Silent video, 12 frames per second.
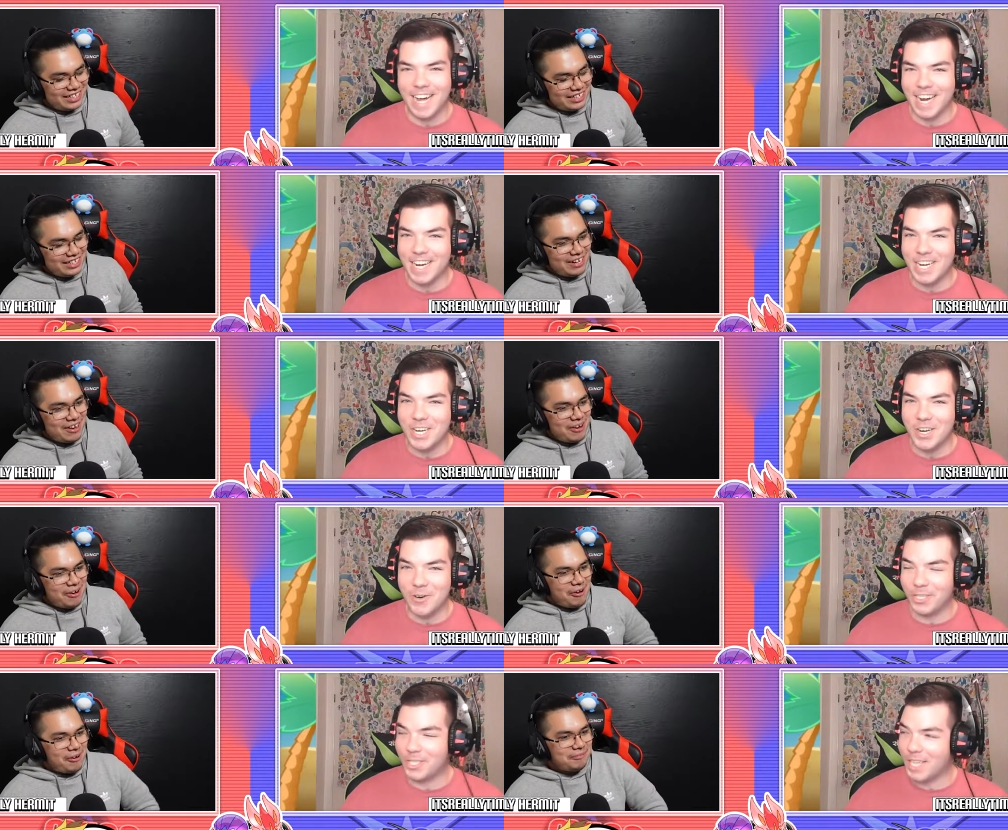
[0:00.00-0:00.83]
Speaker 1: You know
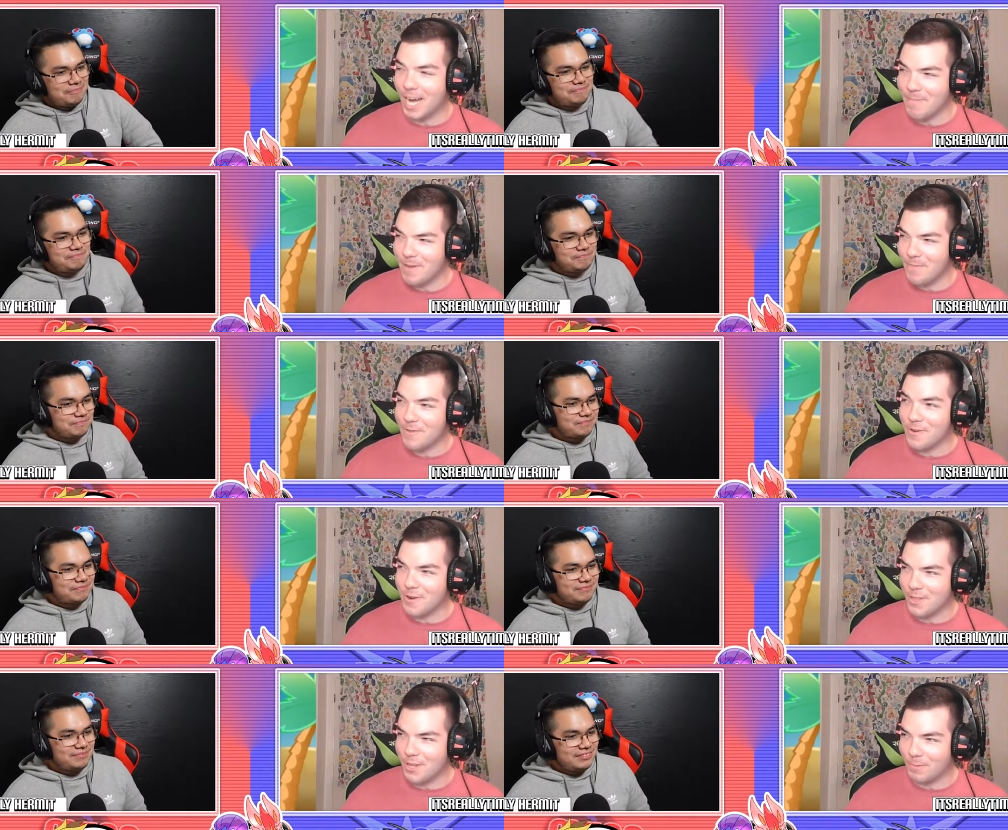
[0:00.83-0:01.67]
what? Stop me if you
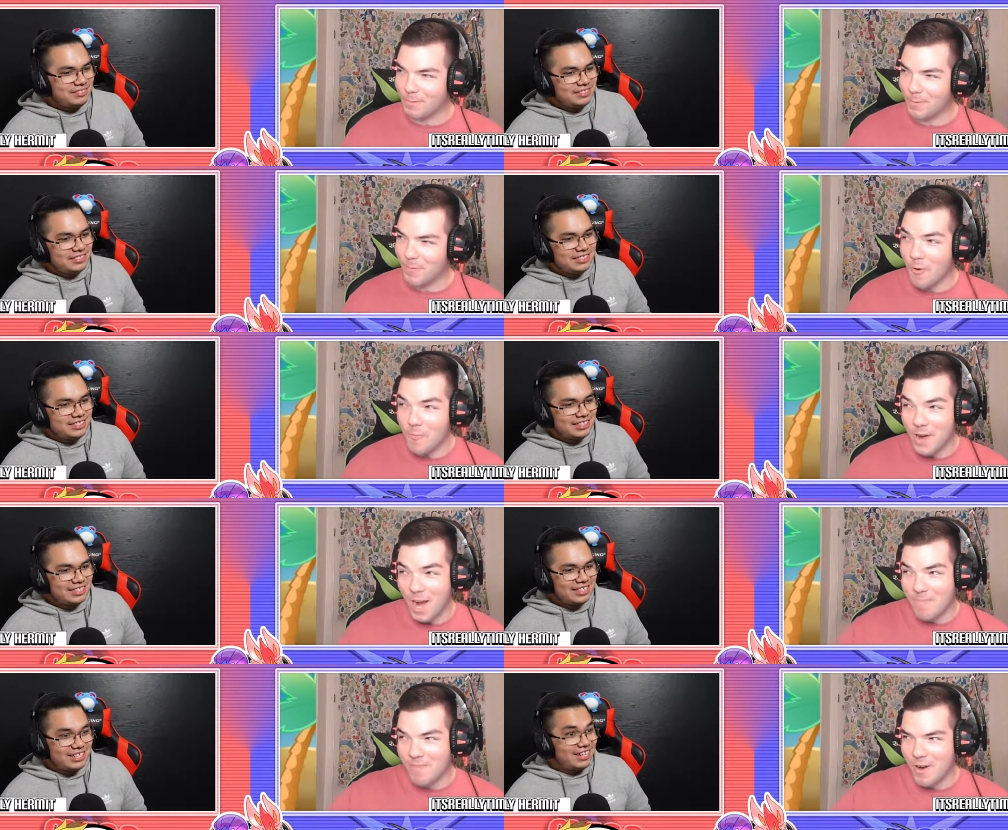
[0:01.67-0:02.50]
heard this before, but
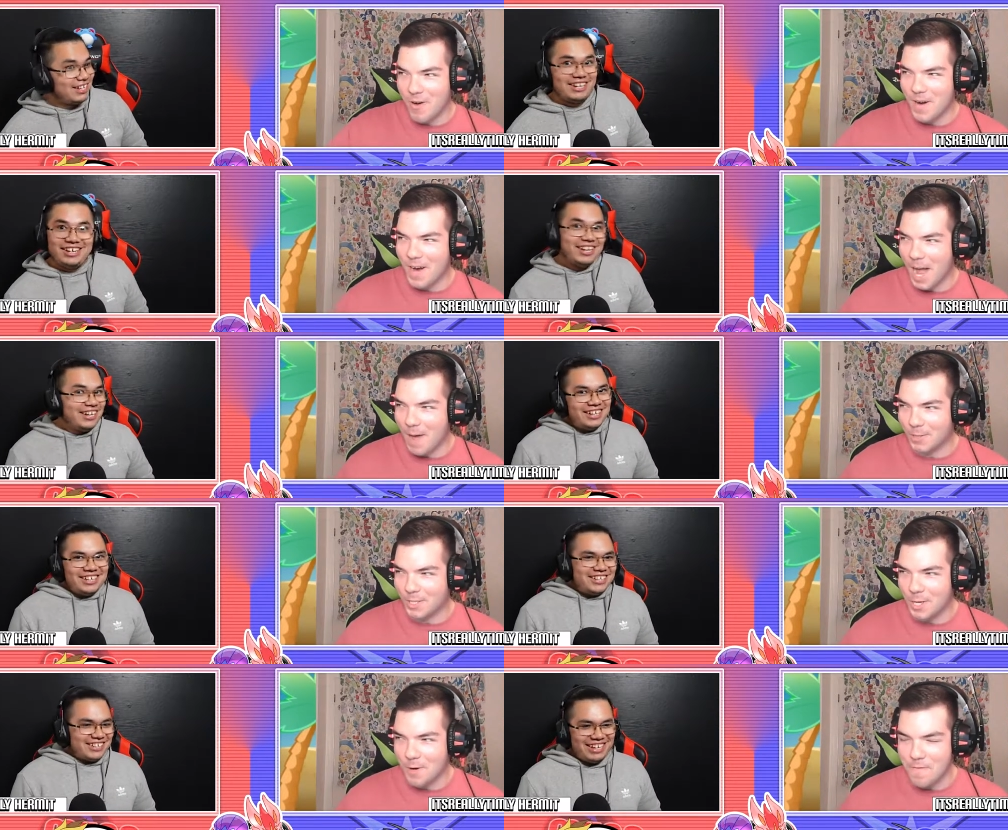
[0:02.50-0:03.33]
I'm going
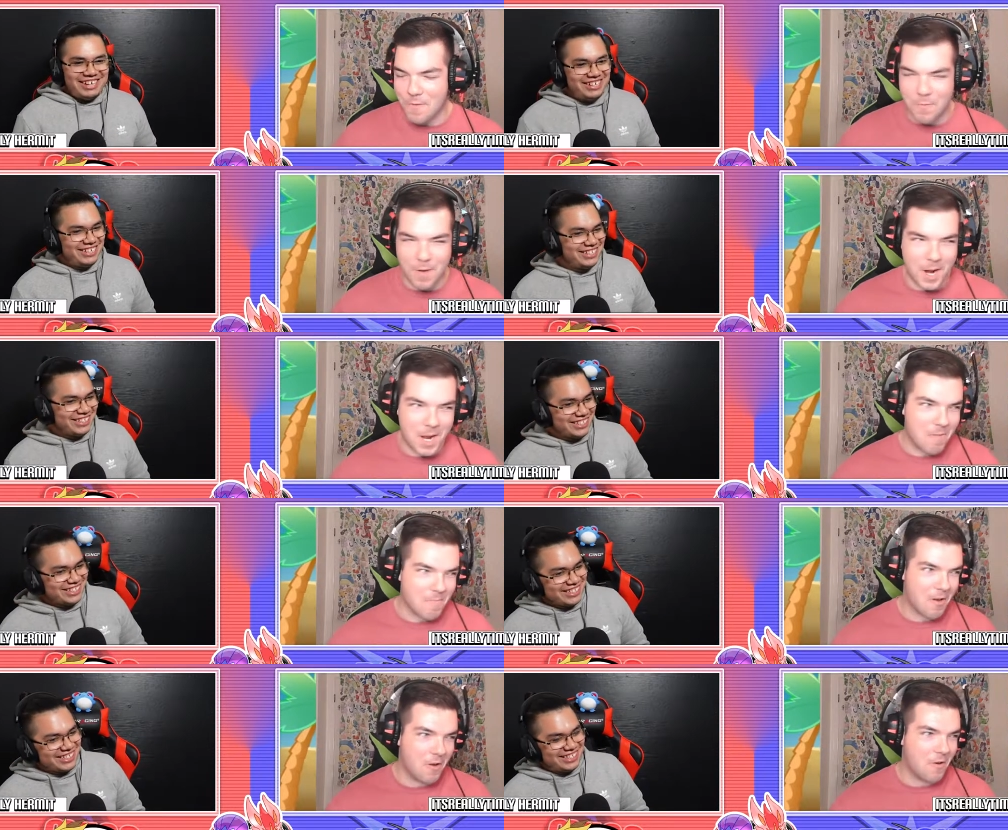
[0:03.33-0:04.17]
opposite everybody.
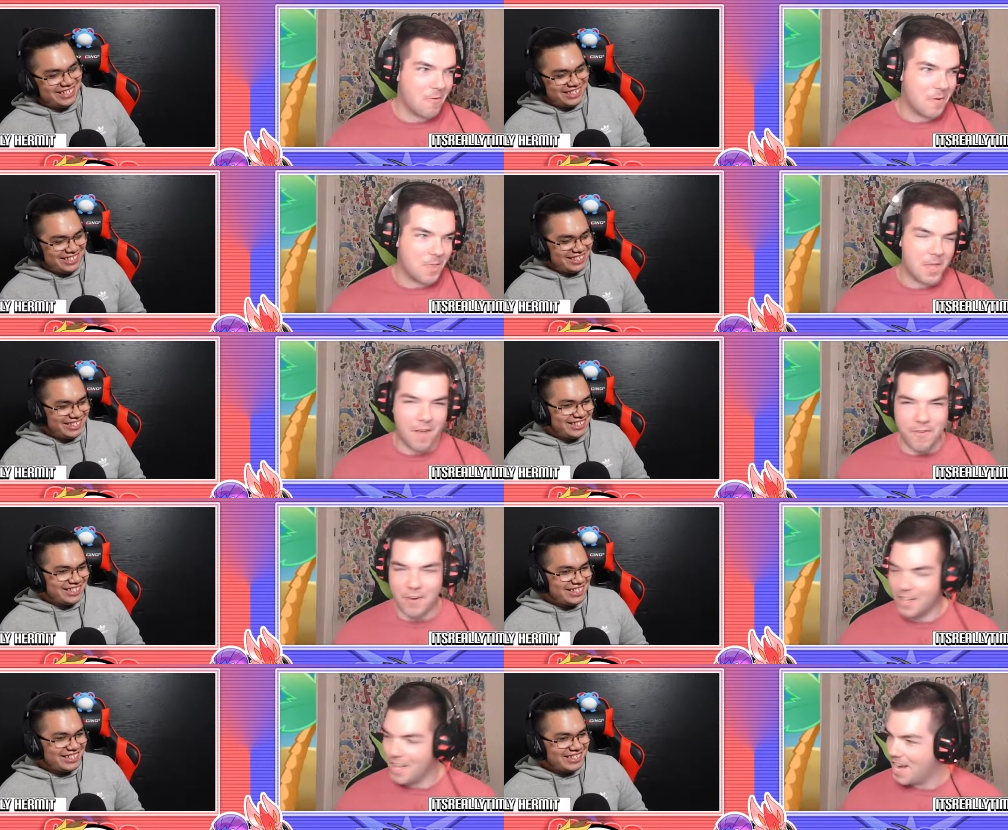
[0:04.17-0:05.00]
I'm going with the
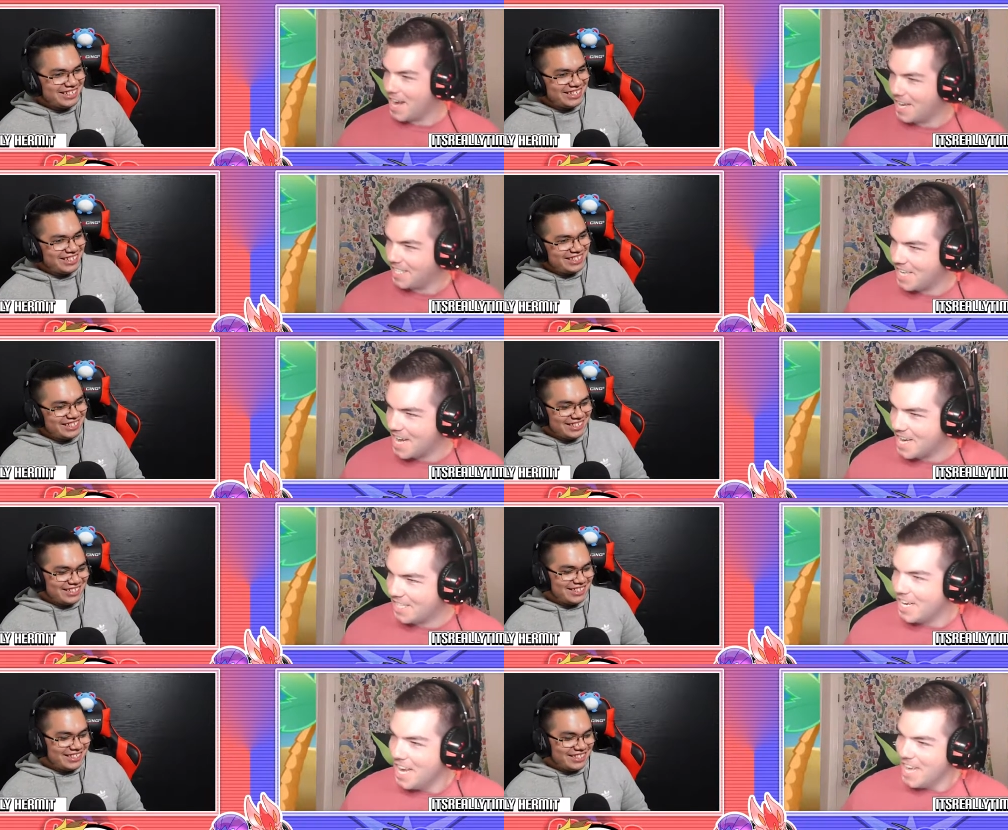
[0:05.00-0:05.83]
Everglade
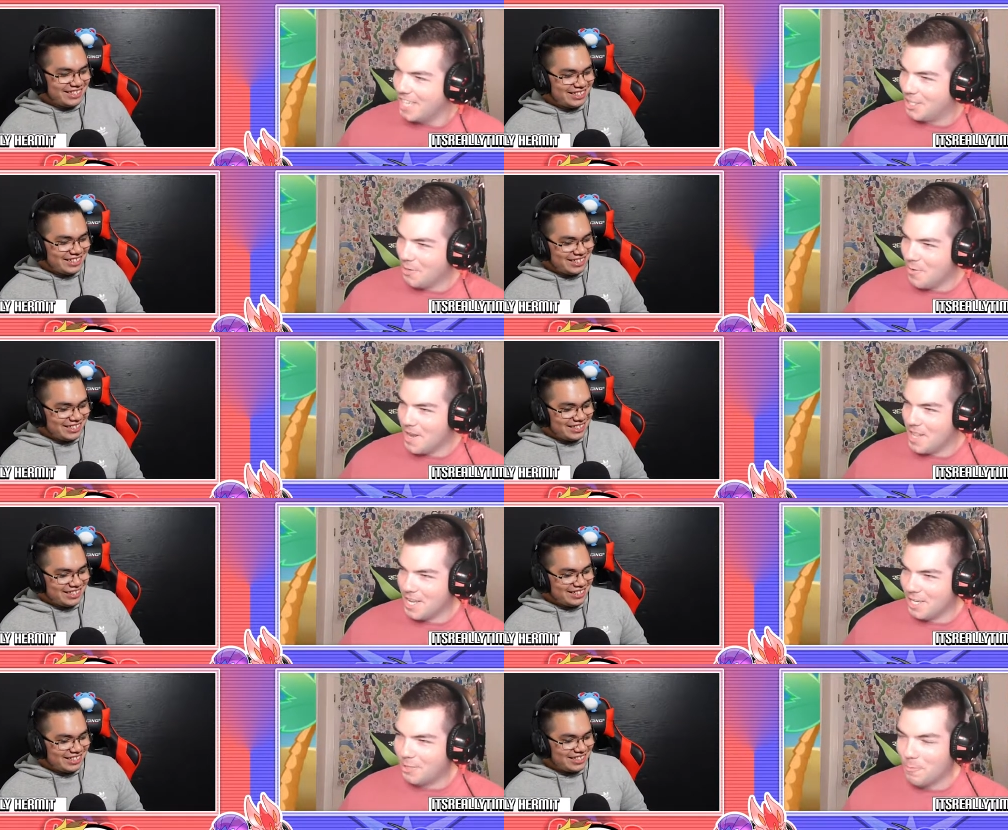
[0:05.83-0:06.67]
Entes to win
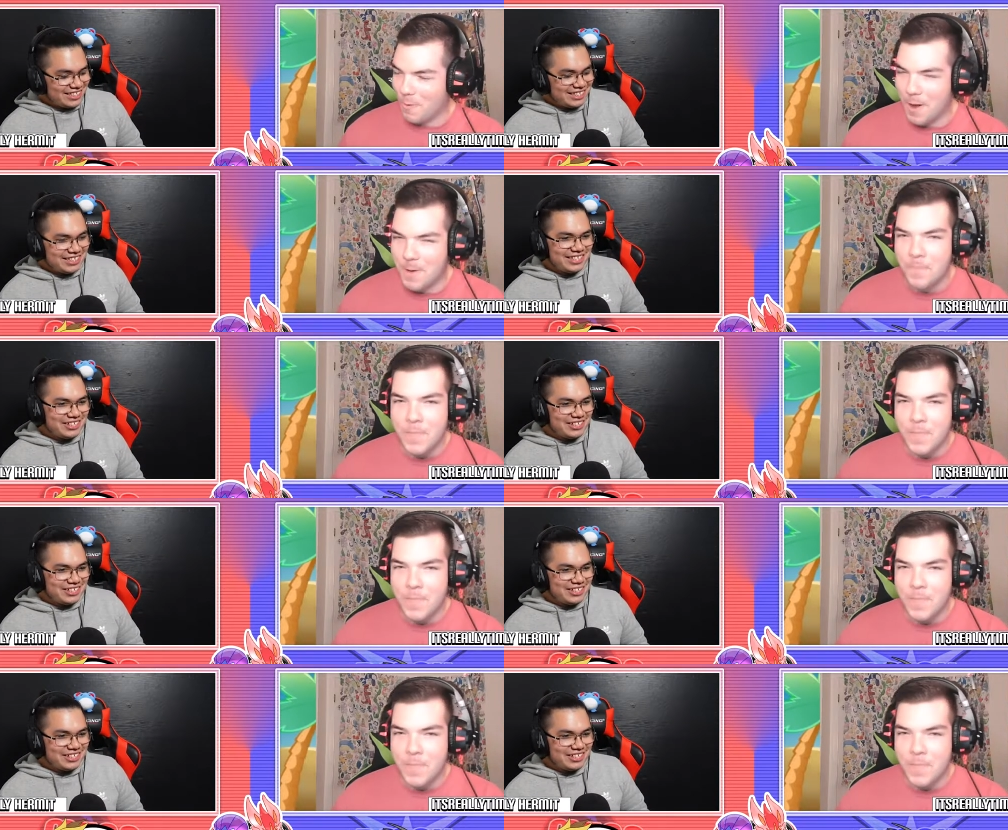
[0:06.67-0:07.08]
this one.